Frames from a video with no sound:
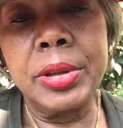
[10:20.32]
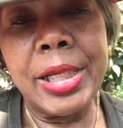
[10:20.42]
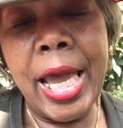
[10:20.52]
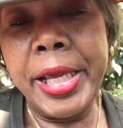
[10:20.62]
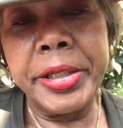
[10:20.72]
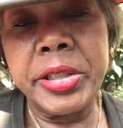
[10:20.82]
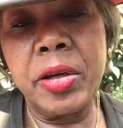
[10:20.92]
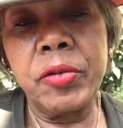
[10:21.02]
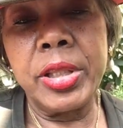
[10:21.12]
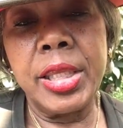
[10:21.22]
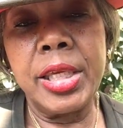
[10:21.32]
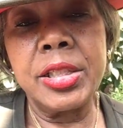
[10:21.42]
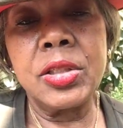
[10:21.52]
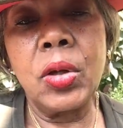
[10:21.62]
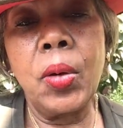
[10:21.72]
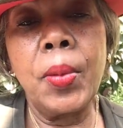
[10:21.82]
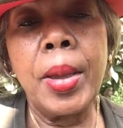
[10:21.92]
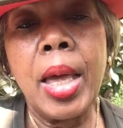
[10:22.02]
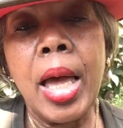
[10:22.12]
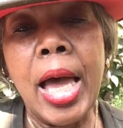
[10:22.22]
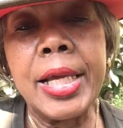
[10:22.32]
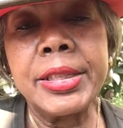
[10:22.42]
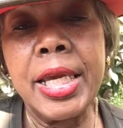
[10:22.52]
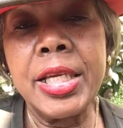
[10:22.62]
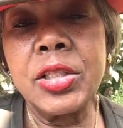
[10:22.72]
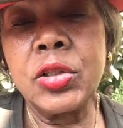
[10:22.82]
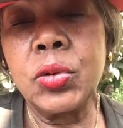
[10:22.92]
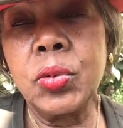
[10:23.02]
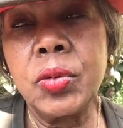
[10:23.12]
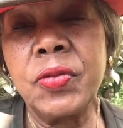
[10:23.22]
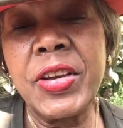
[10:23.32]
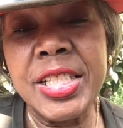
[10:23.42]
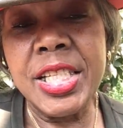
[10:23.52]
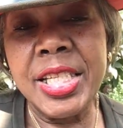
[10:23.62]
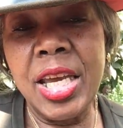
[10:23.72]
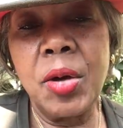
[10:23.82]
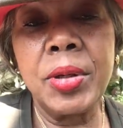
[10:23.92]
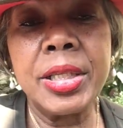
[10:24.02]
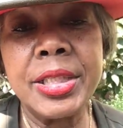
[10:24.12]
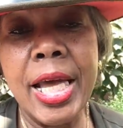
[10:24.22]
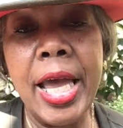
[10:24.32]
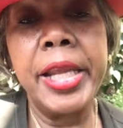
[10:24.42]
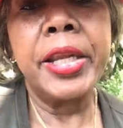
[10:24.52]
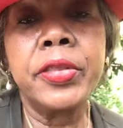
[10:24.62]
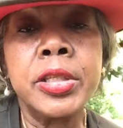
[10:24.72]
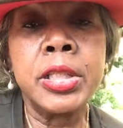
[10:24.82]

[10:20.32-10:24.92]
diet is everything, so I changed to a vegetarian diet at the